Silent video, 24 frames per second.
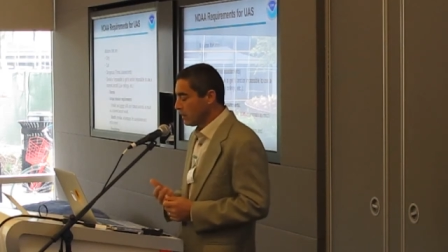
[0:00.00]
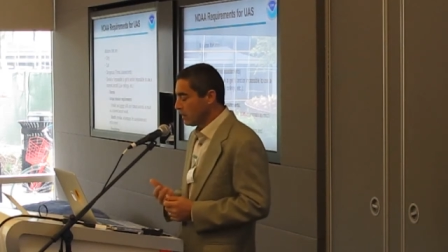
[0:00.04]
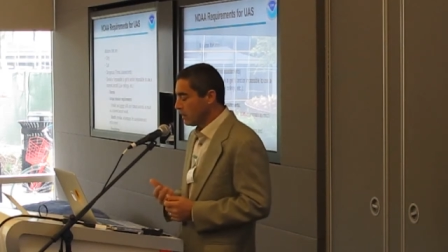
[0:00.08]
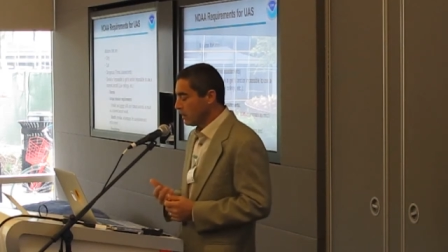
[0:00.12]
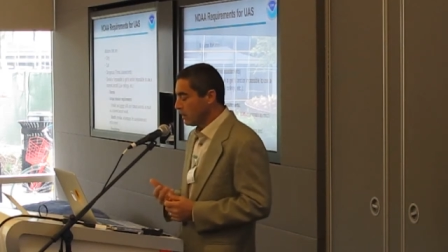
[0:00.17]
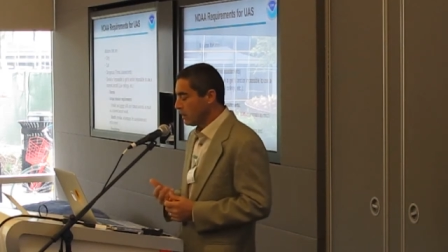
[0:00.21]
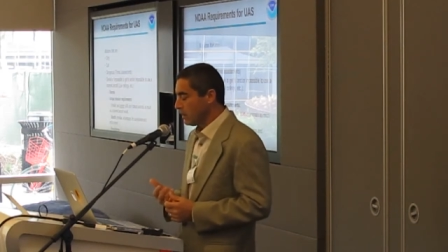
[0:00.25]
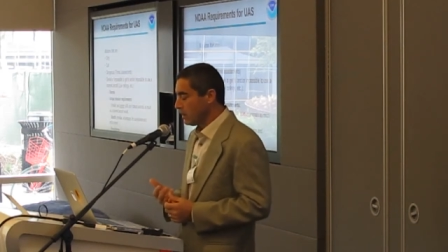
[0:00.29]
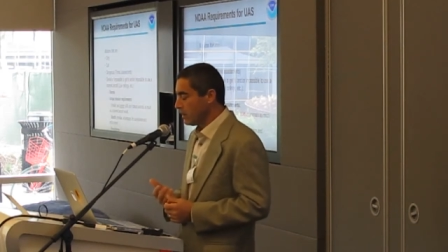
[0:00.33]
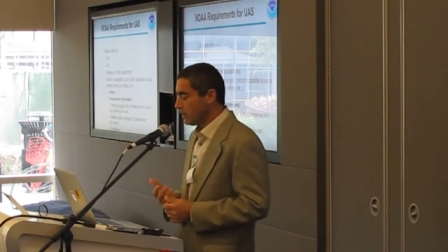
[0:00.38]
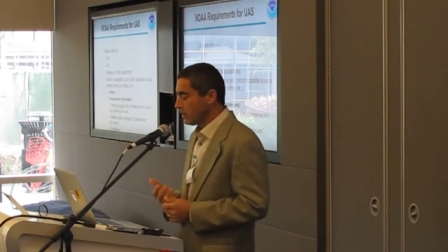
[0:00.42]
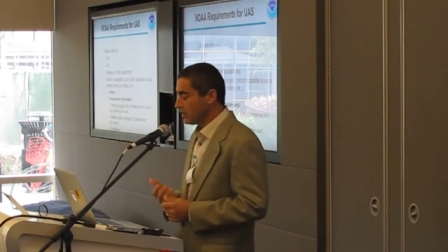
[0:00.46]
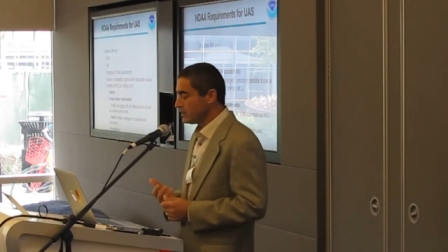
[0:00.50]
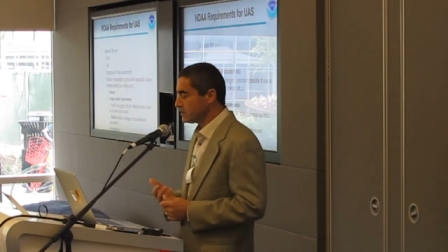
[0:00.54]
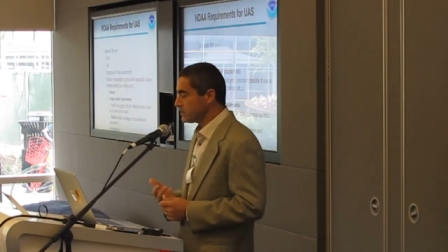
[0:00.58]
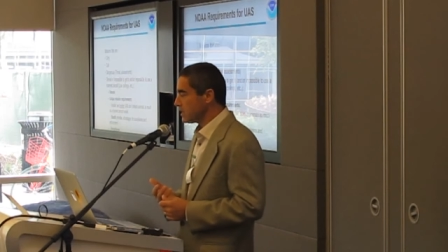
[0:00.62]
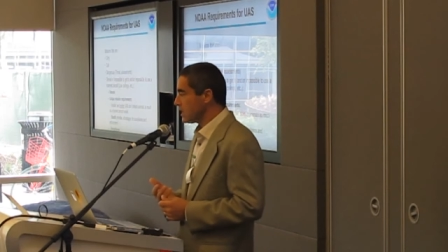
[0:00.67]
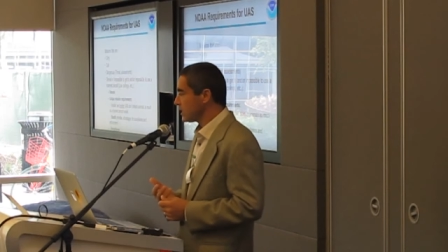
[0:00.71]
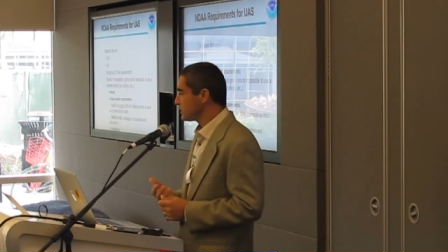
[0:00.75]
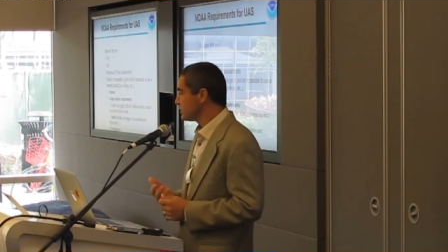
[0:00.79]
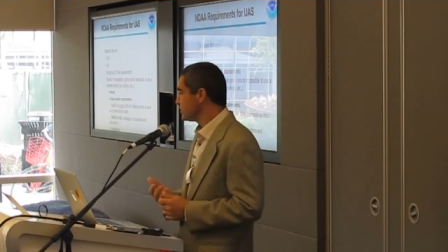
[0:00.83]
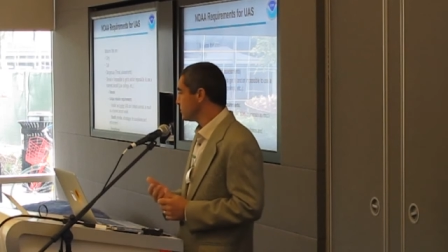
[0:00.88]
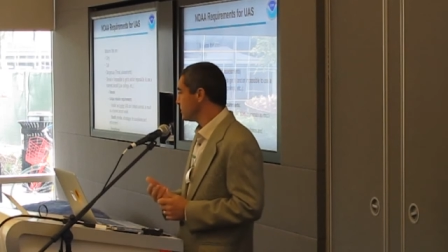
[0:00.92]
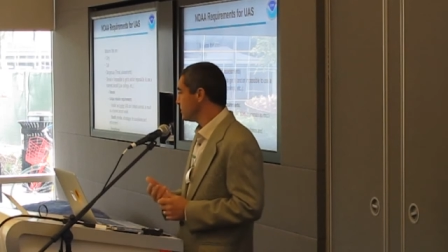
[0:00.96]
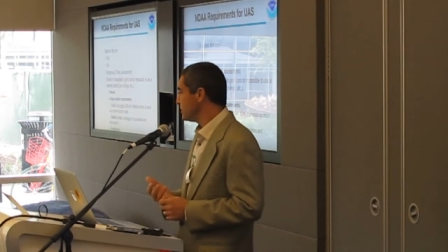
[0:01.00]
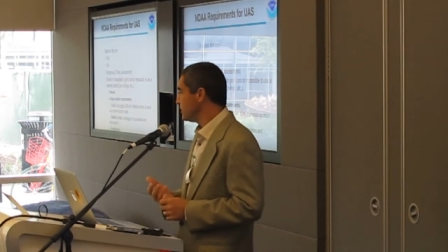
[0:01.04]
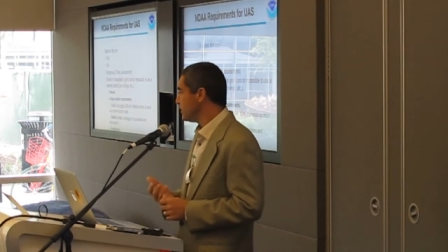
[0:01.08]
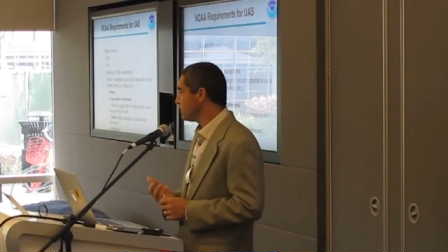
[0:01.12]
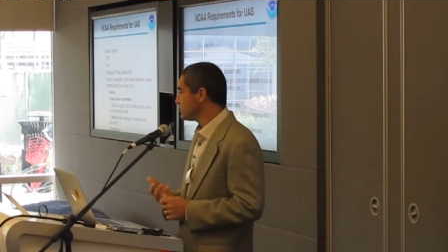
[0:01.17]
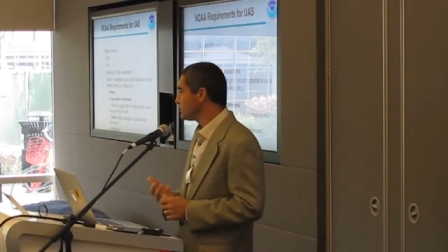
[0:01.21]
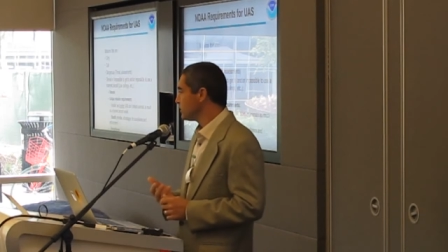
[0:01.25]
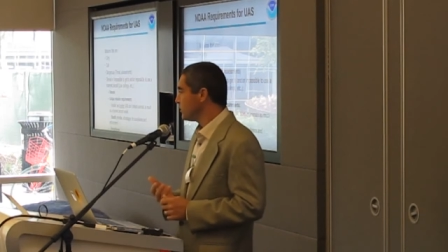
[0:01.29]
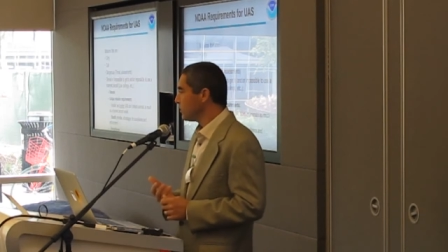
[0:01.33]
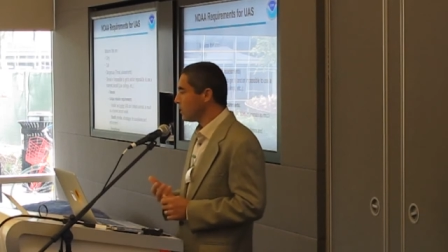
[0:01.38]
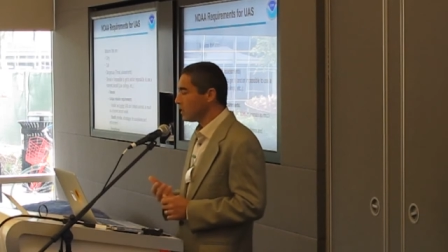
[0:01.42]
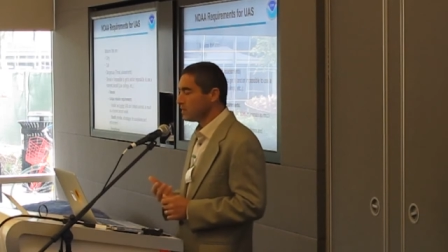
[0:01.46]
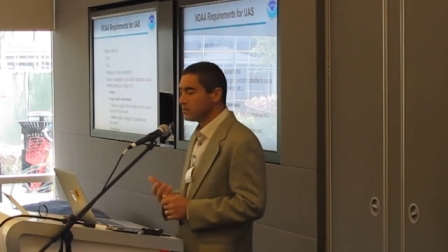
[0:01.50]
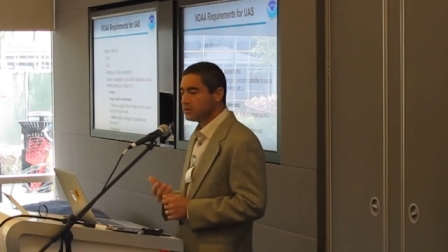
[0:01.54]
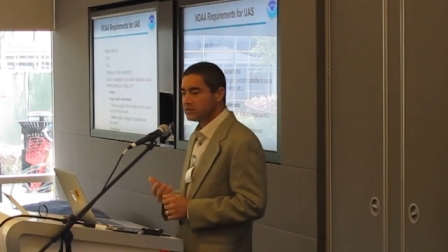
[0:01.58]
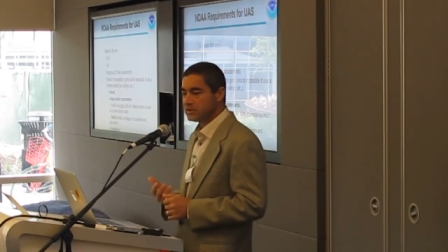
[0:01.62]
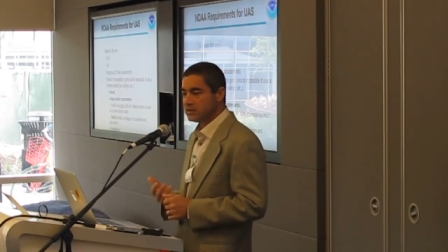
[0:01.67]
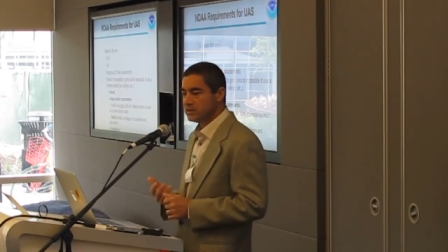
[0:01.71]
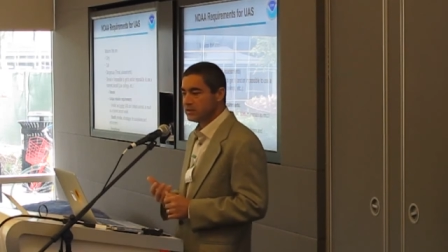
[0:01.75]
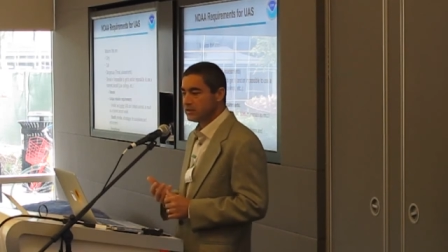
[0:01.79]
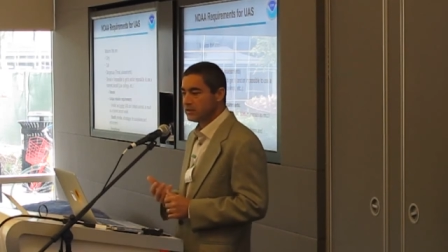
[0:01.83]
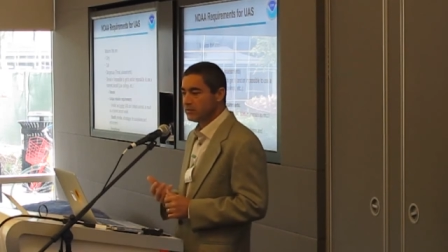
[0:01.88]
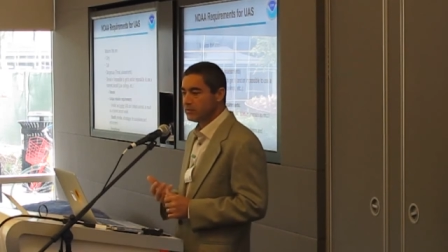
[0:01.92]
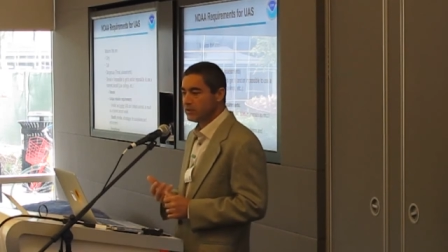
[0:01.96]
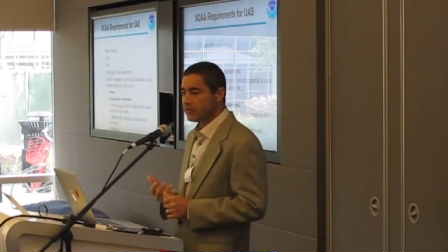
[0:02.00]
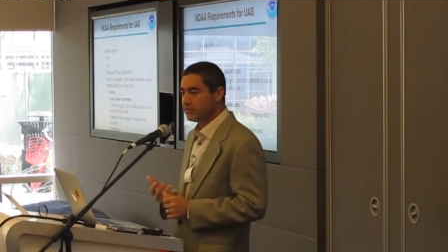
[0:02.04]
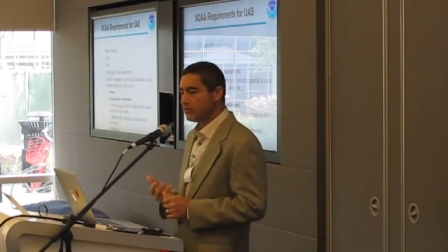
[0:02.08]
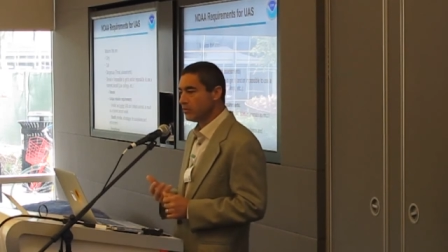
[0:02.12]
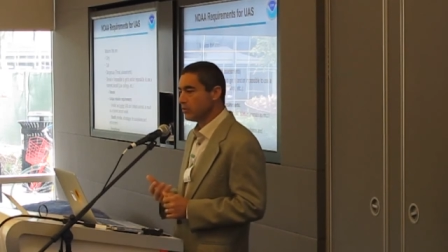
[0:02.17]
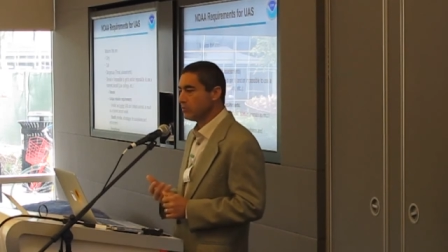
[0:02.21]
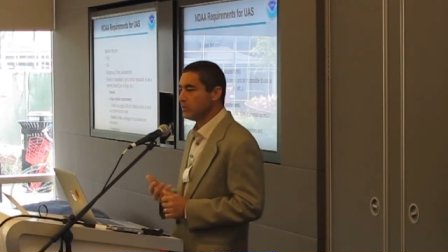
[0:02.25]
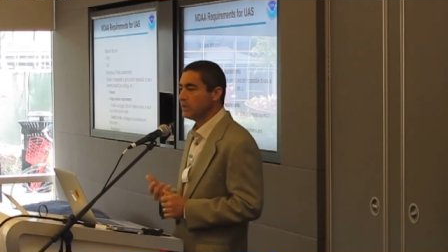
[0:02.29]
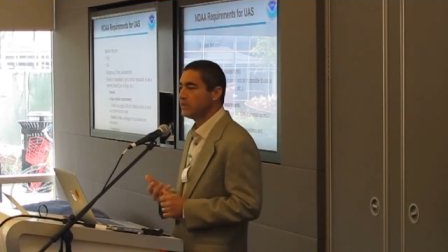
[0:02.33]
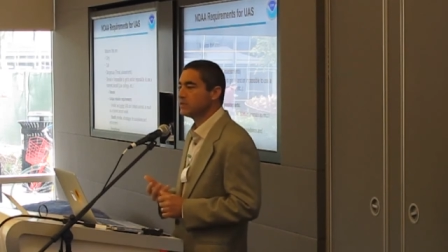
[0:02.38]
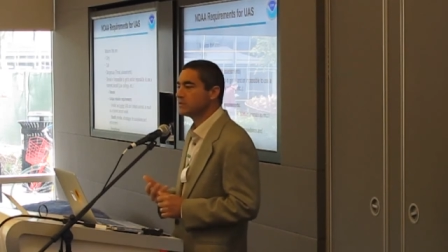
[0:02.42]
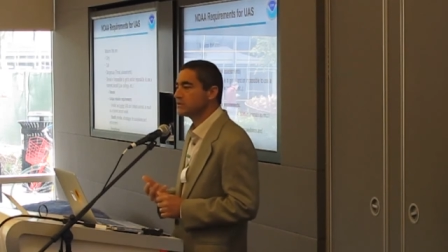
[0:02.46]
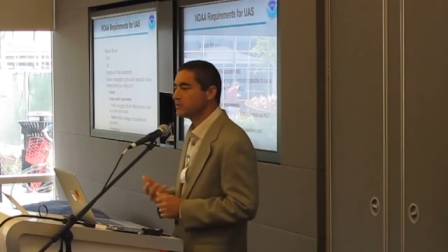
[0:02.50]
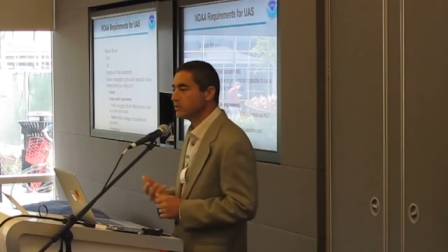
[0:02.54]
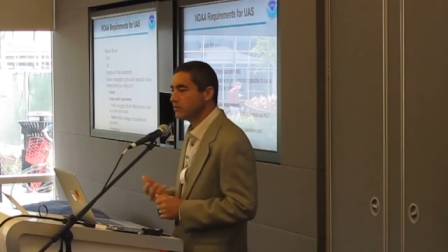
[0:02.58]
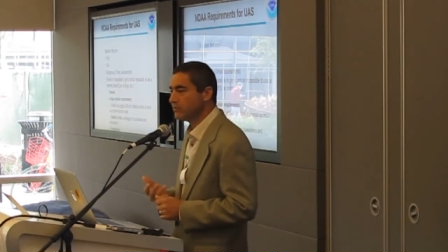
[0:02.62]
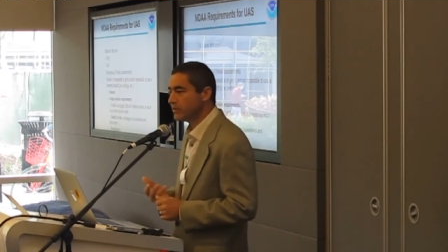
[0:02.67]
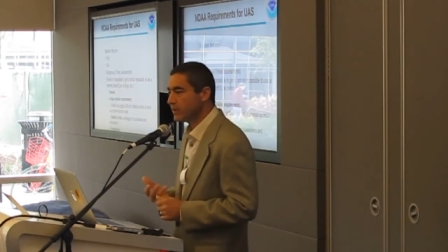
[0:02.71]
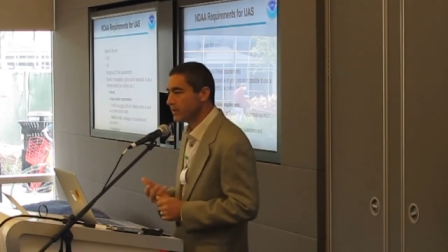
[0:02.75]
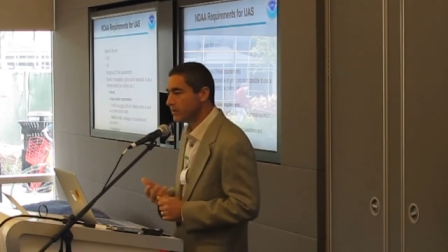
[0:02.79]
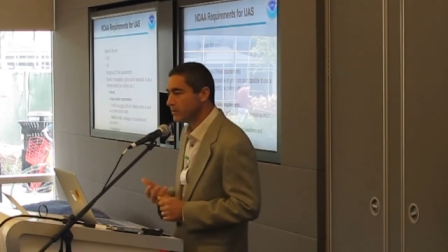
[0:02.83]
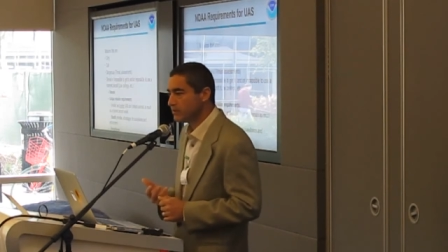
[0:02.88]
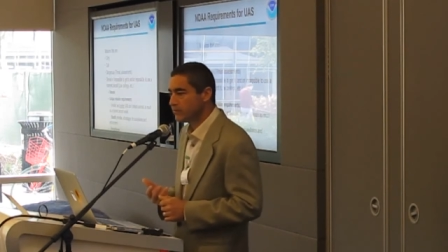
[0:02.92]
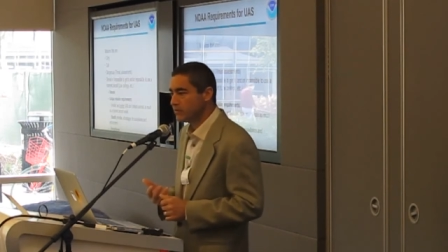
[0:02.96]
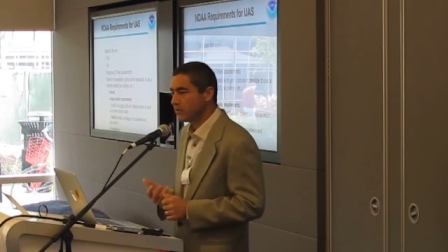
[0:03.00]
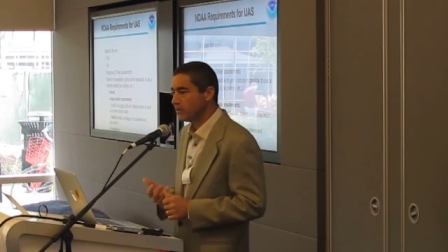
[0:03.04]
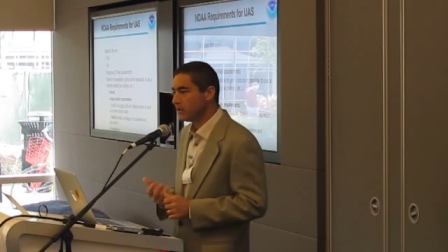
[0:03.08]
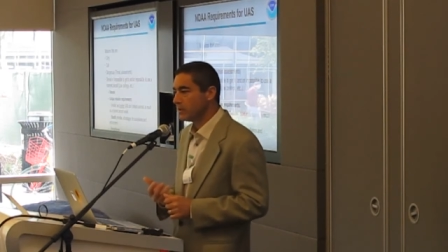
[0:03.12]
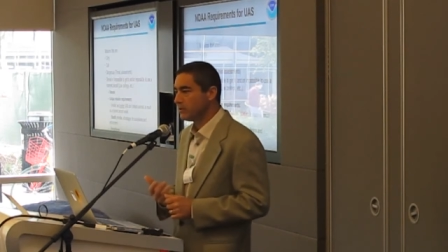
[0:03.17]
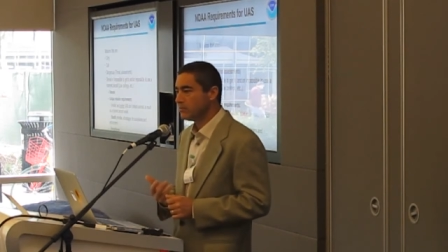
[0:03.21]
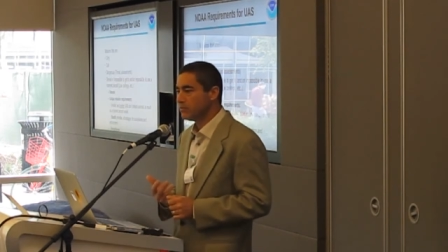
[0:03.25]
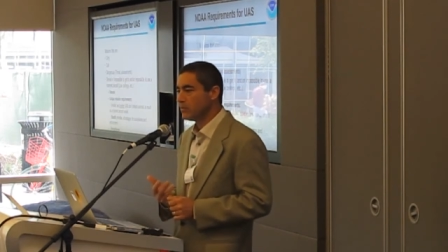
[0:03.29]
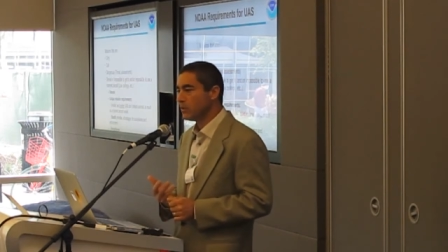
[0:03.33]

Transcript: And it's actually also hard to see them if you're being surveyed, if